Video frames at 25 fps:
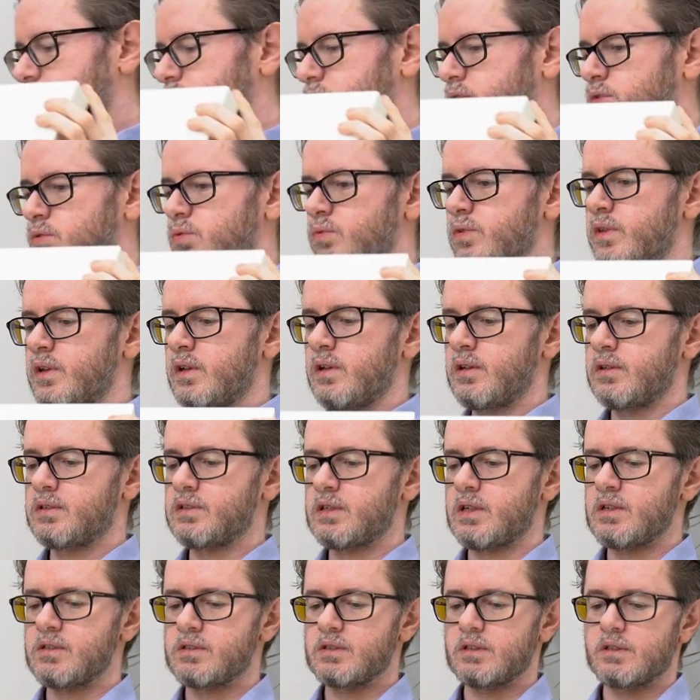into the
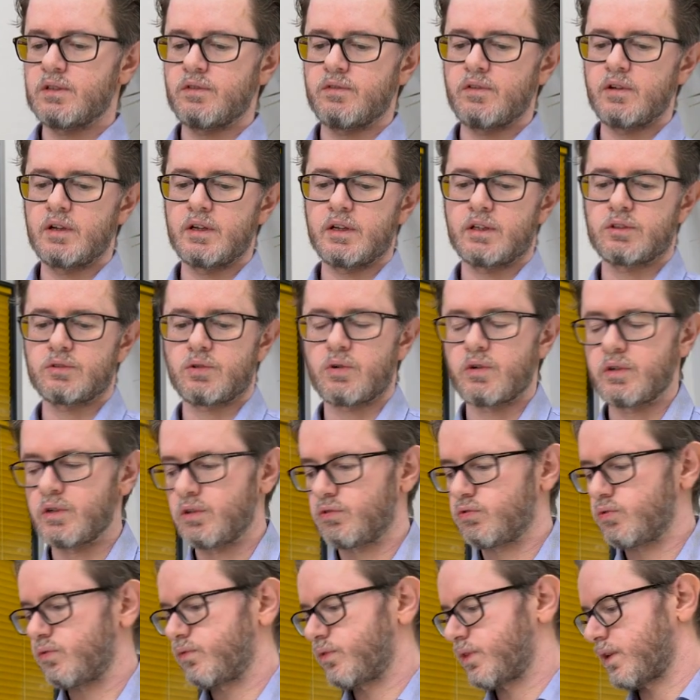sensitive
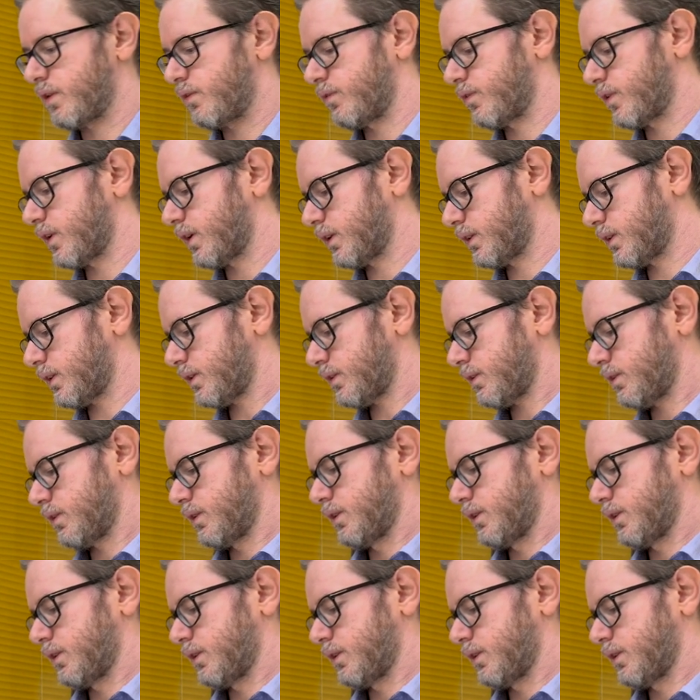electronics of the inverter.